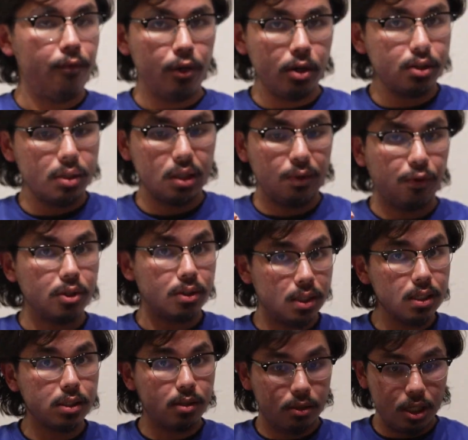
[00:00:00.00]
First things first,
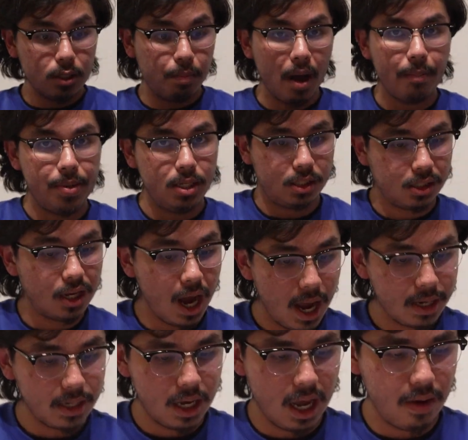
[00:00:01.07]
this puppy's
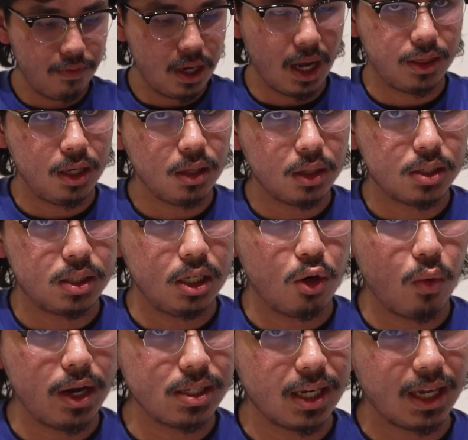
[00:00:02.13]
kind of heavy. I think this thing
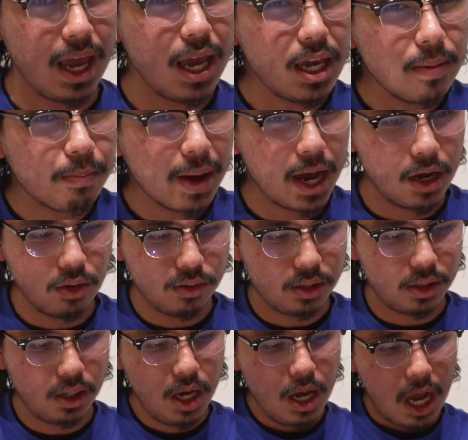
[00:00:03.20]
weighs like 8 pounds.